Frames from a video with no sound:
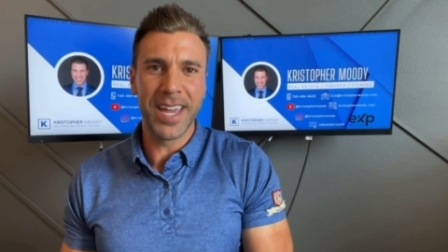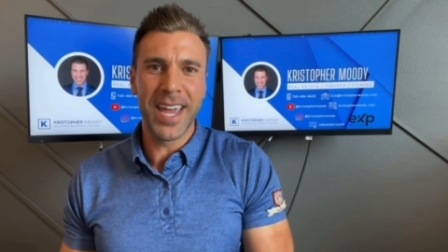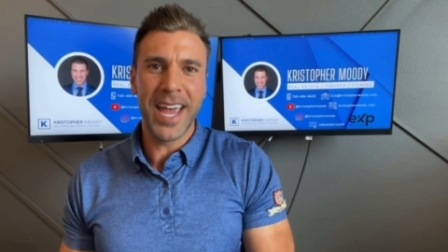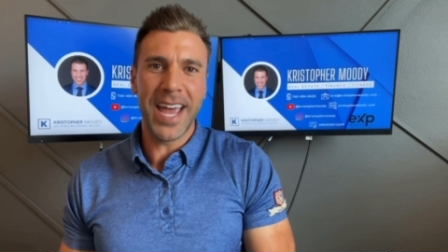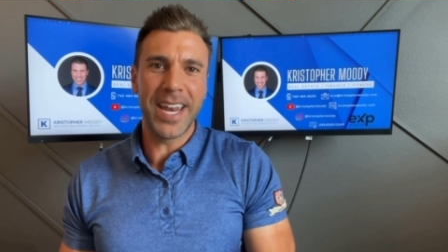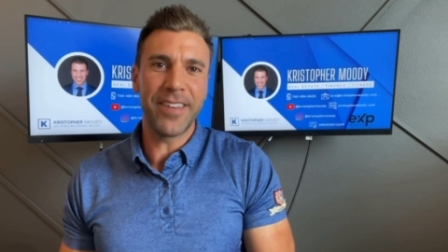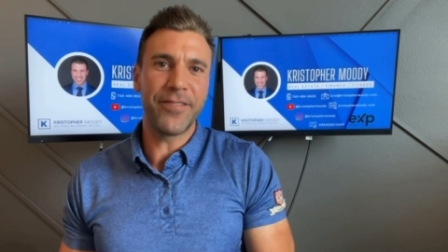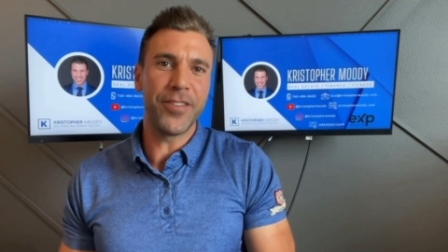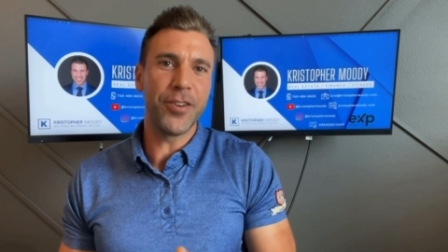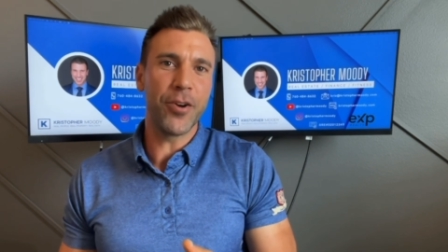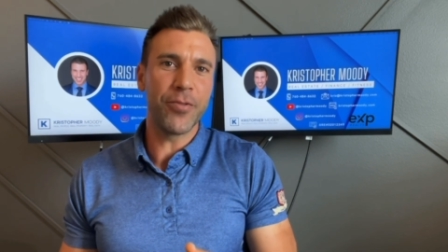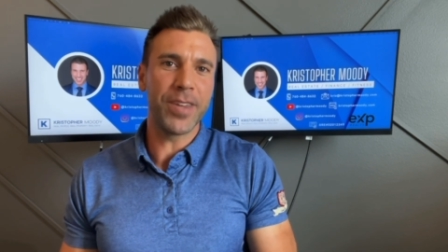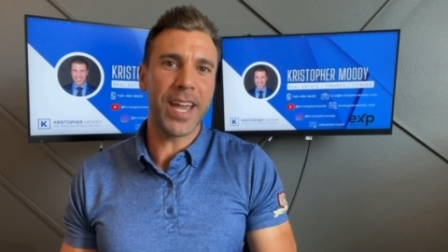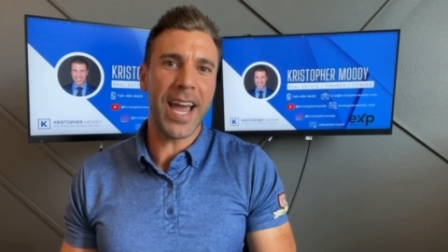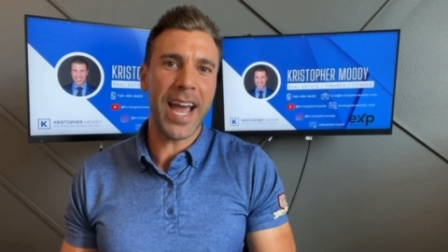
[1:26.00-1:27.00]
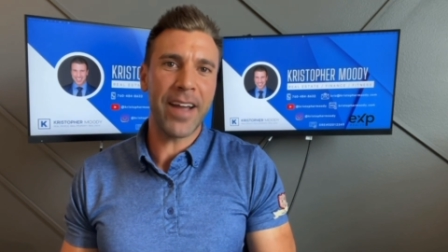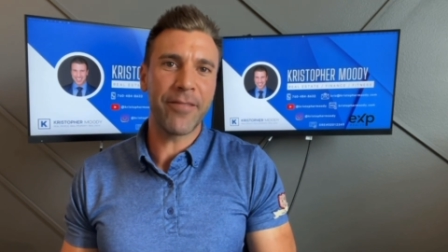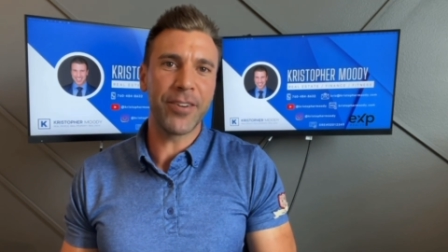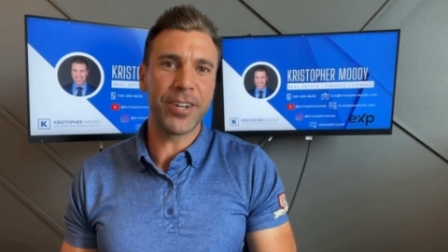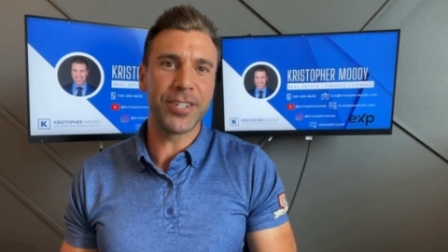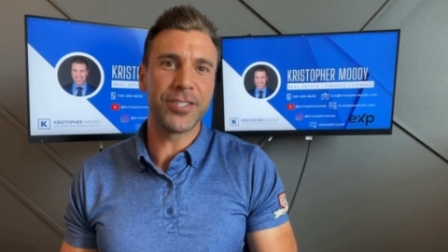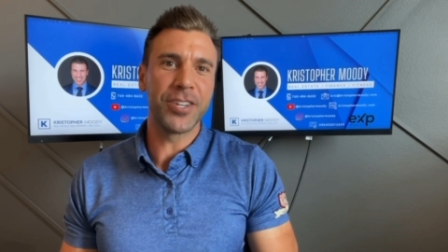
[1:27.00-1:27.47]
And if you know the
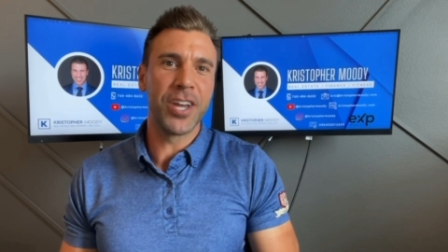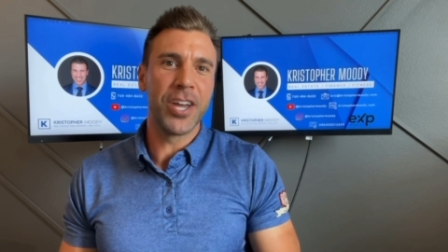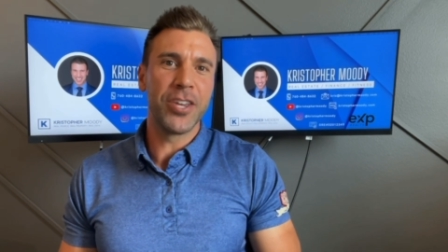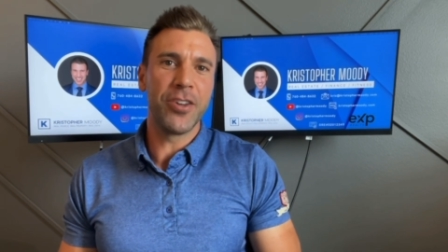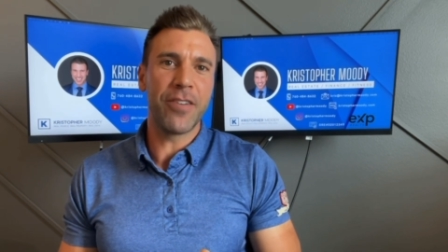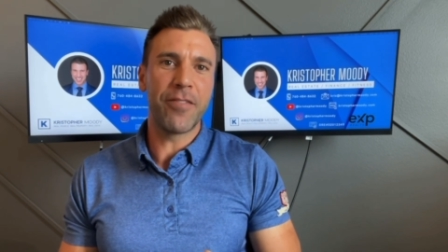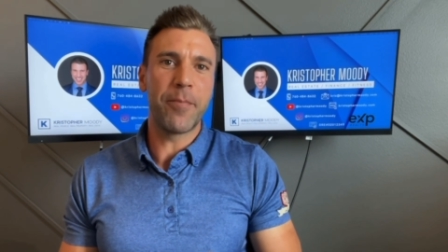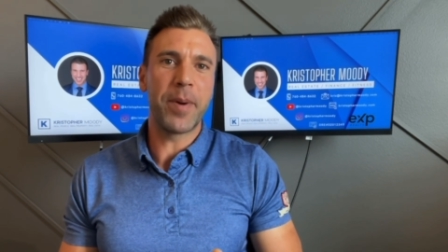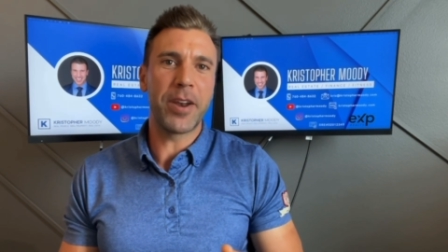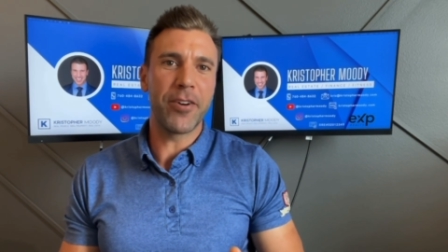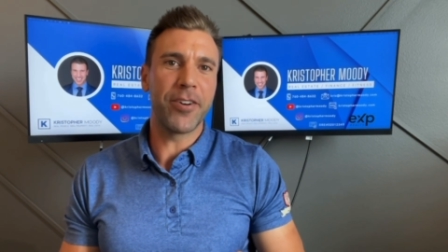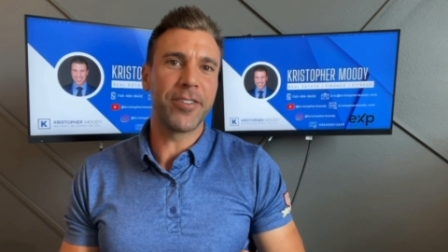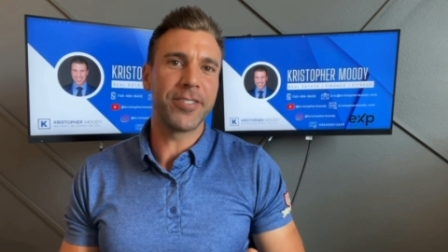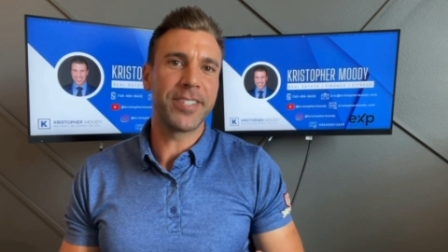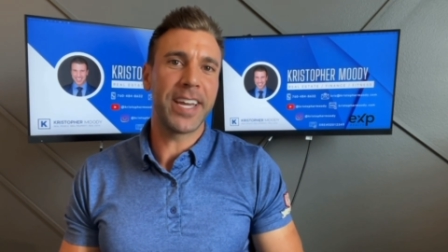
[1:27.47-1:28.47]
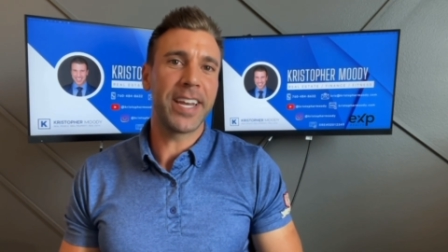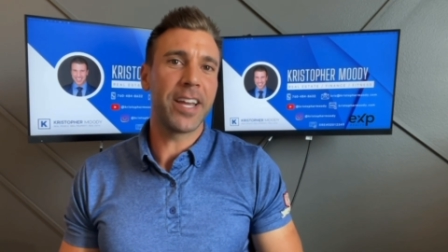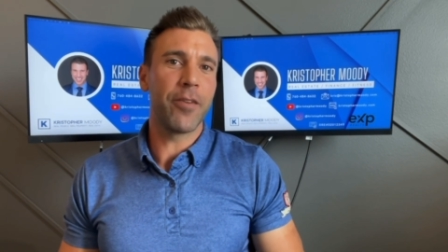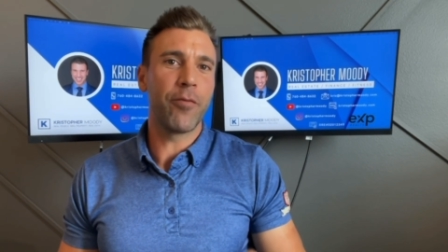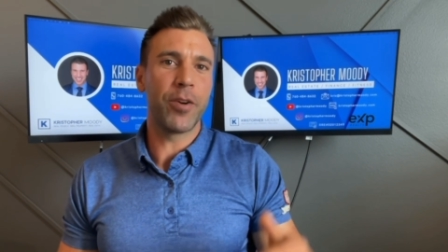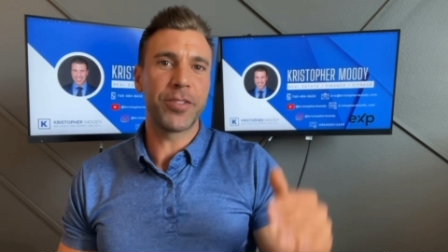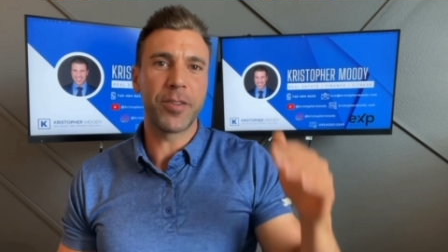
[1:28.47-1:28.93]
average, you have a better understanding
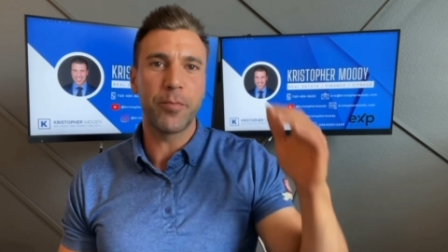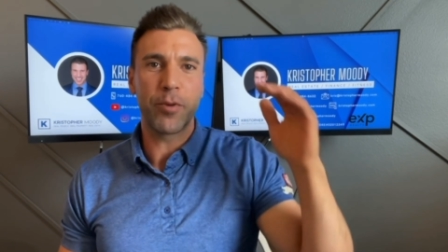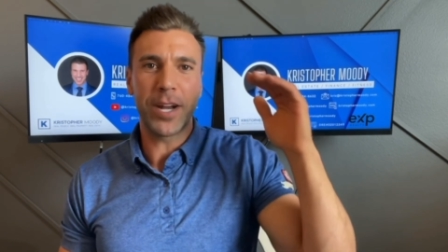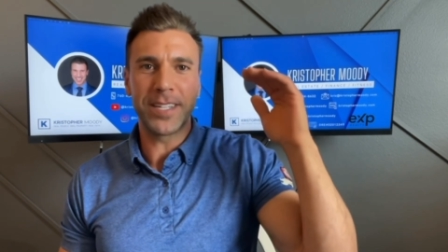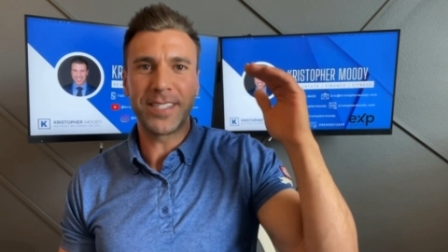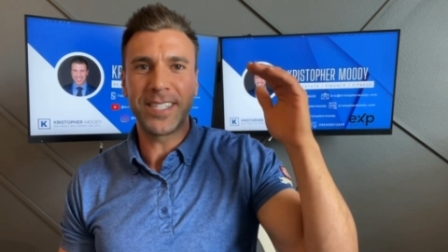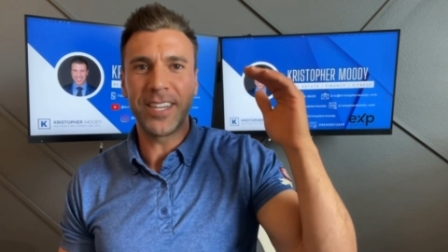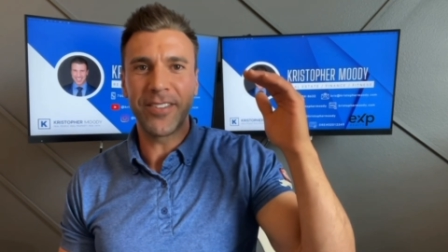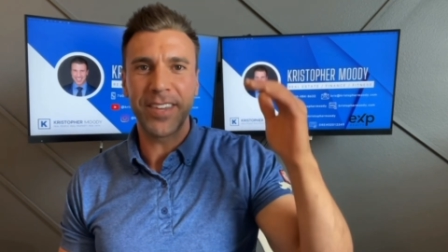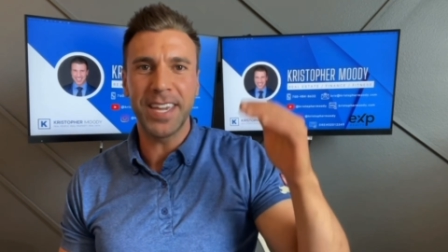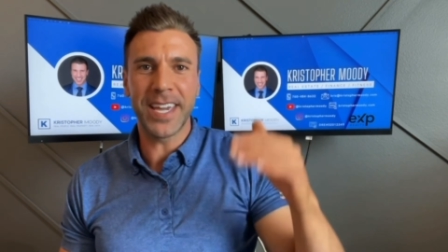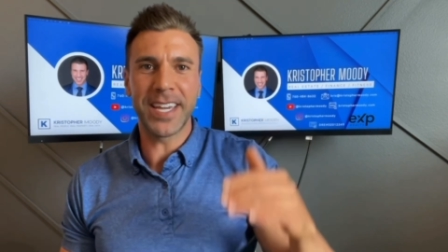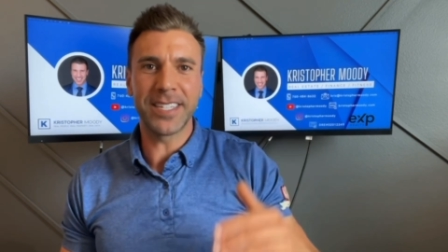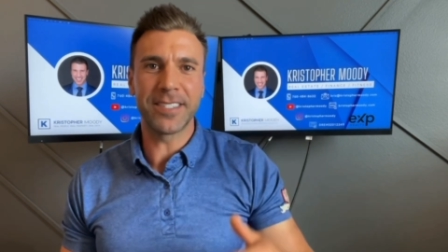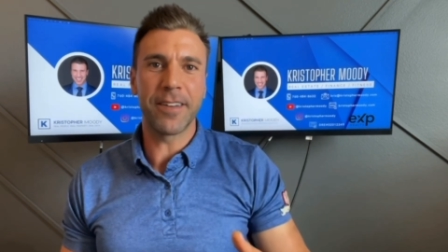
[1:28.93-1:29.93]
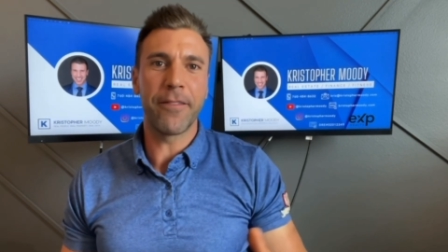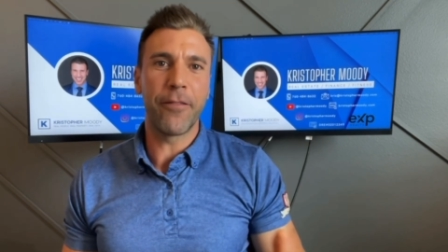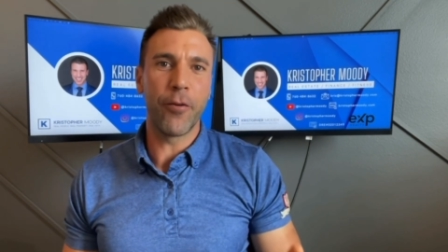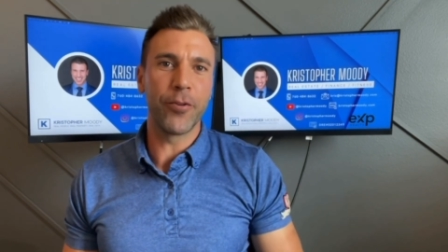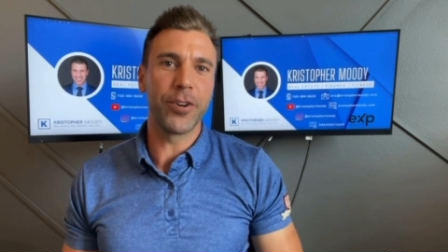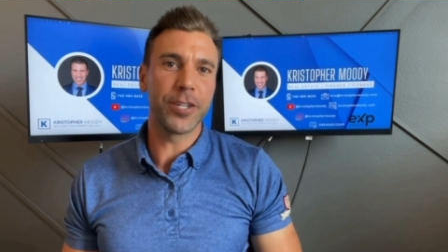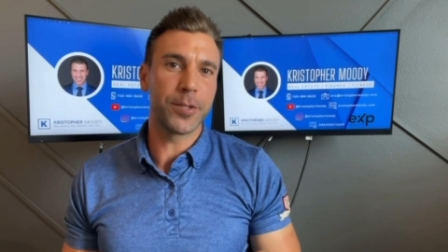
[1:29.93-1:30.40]
of what the price ceiling is
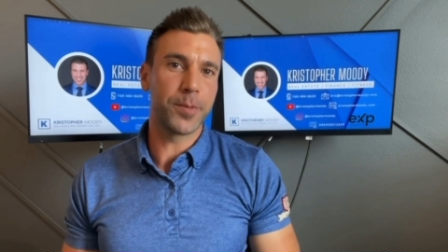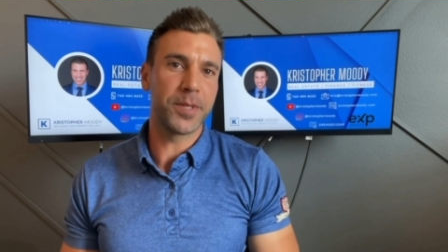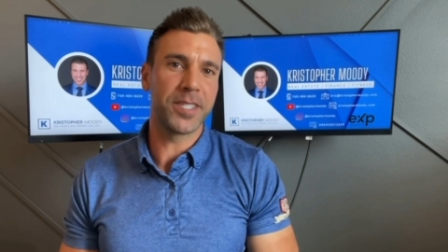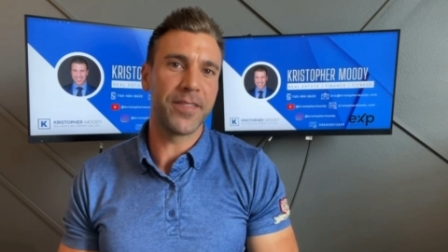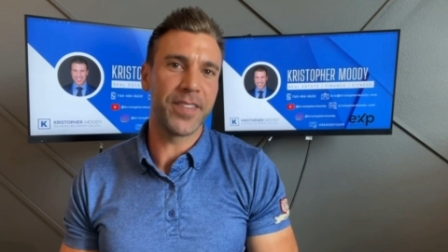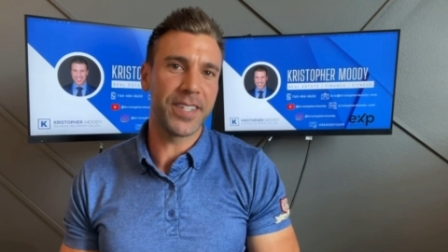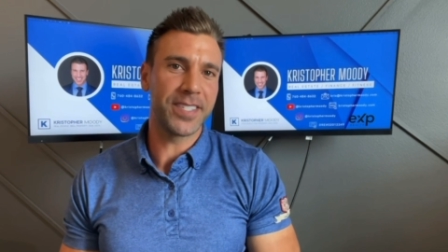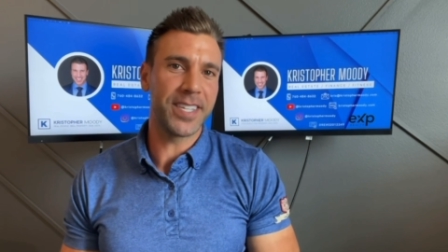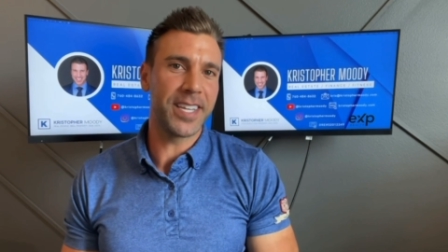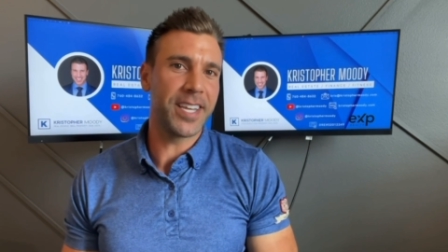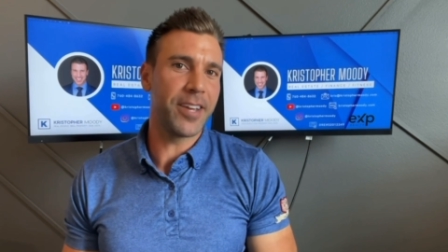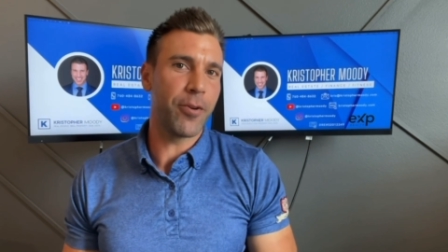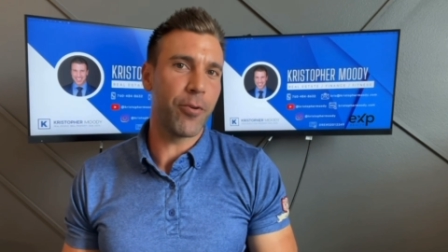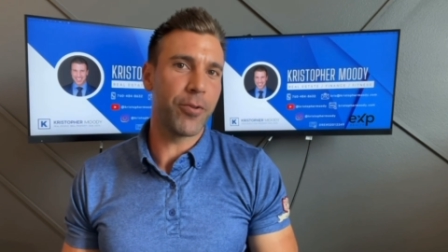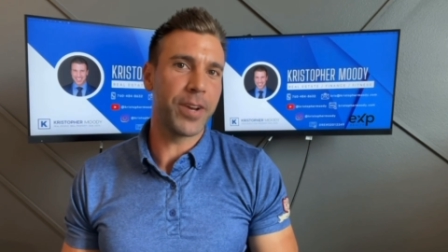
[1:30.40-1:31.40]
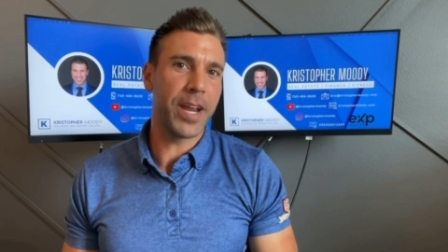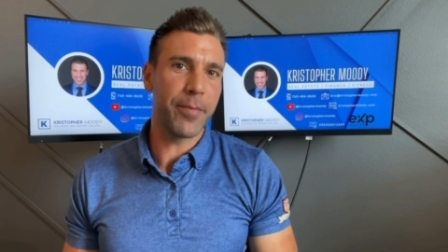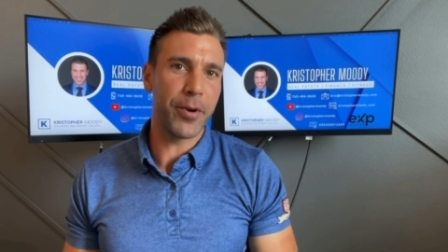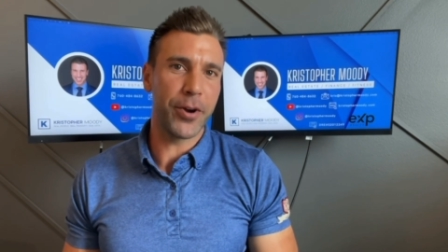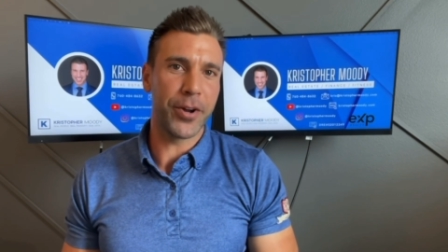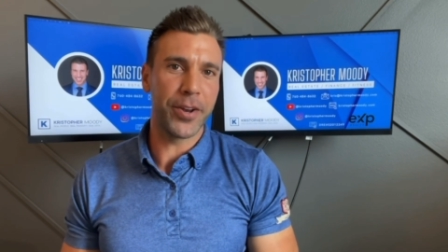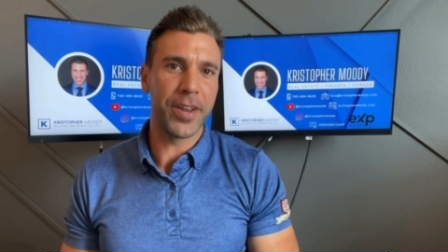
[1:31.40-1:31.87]
for your specific city or
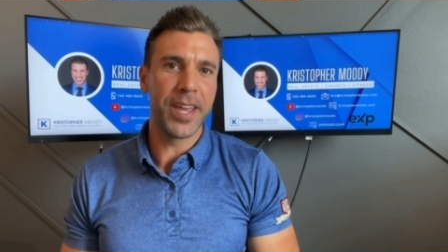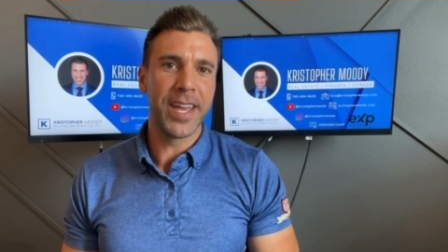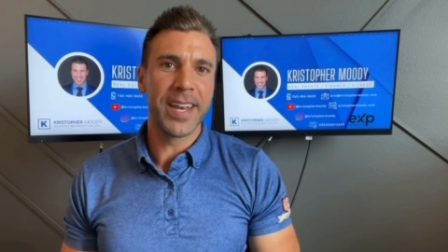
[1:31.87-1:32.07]
neighborhood.